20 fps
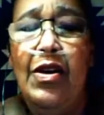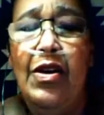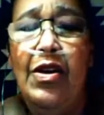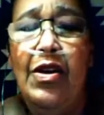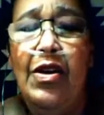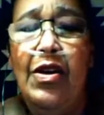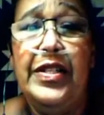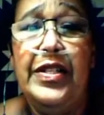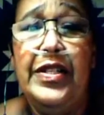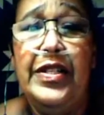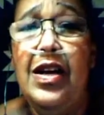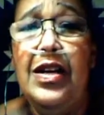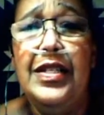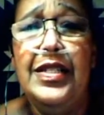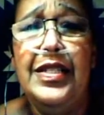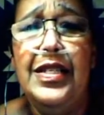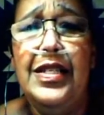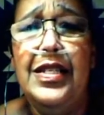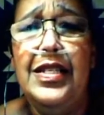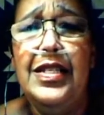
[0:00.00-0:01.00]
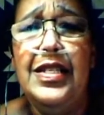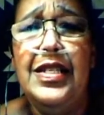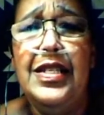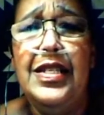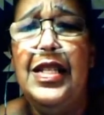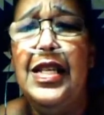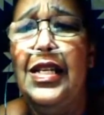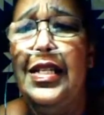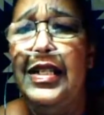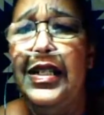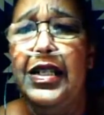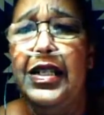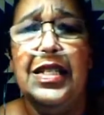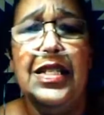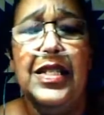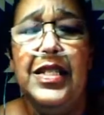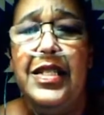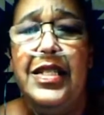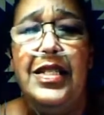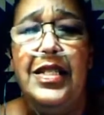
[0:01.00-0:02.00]
and all the toxins that
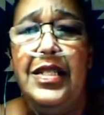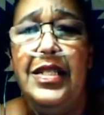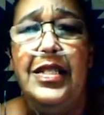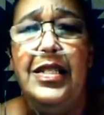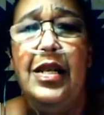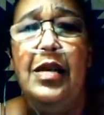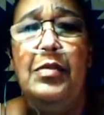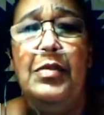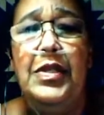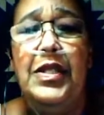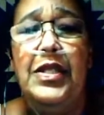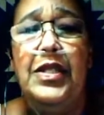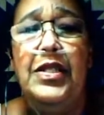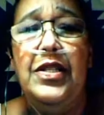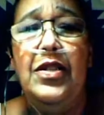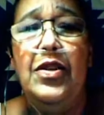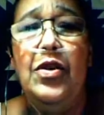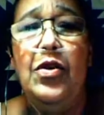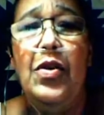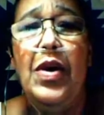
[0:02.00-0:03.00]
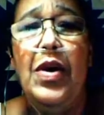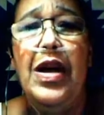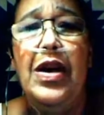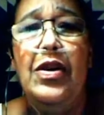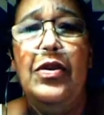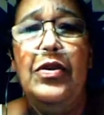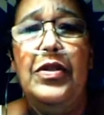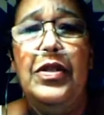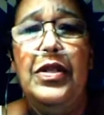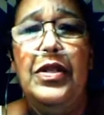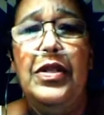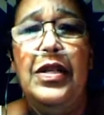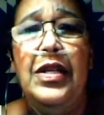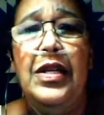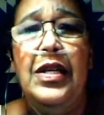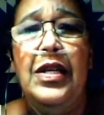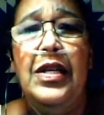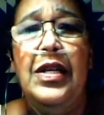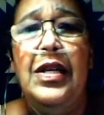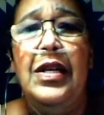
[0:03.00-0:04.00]
they just dumped into the
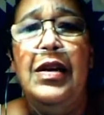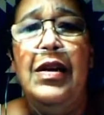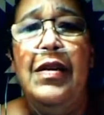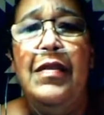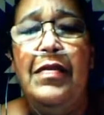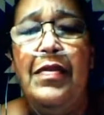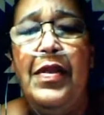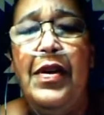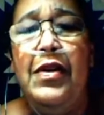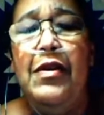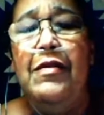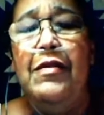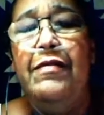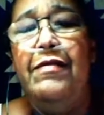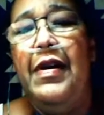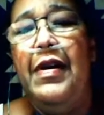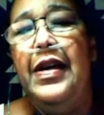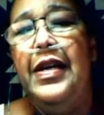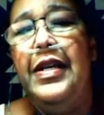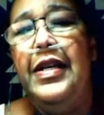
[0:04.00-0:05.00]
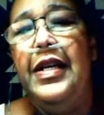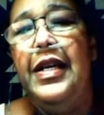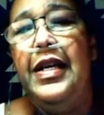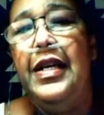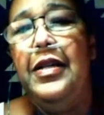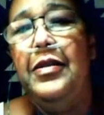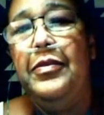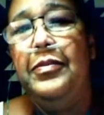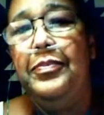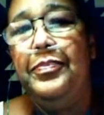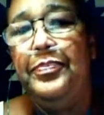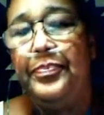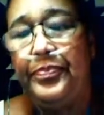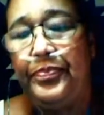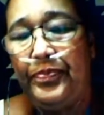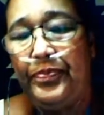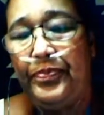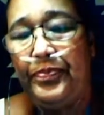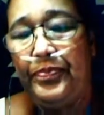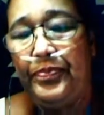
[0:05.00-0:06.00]
ground, they're finding